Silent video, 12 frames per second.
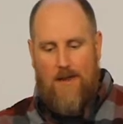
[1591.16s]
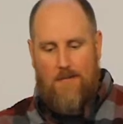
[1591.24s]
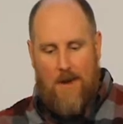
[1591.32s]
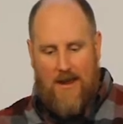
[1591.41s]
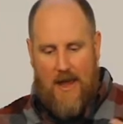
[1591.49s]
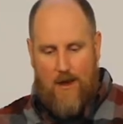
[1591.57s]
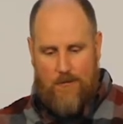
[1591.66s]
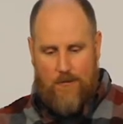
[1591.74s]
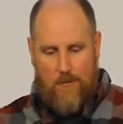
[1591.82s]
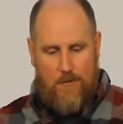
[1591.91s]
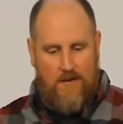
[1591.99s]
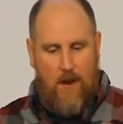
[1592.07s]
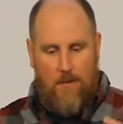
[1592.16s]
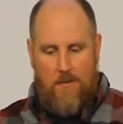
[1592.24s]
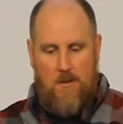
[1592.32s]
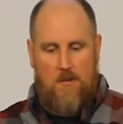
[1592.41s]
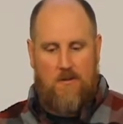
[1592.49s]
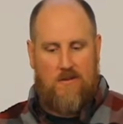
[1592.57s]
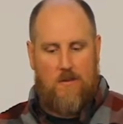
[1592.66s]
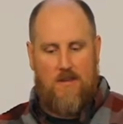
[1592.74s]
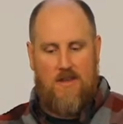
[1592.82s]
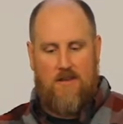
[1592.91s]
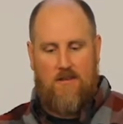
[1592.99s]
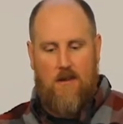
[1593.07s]
as my counselor was helping me with some of
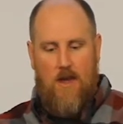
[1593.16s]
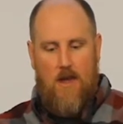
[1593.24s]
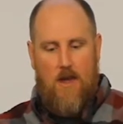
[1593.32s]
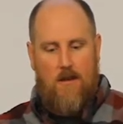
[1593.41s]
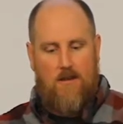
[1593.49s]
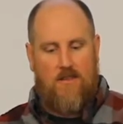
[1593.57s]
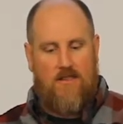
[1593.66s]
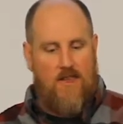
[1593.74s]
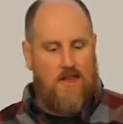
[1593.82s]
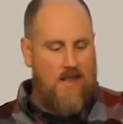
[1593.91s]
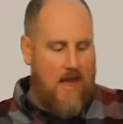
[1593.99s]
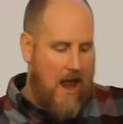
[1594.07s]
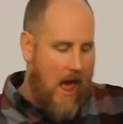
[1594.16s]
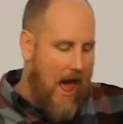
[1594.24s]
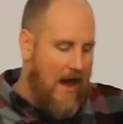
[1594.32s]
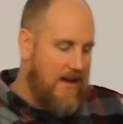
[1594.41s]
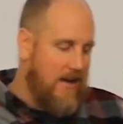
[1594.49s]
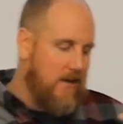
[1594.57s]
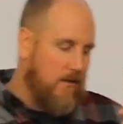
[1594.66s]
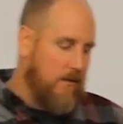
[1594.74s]
this, to think that I need to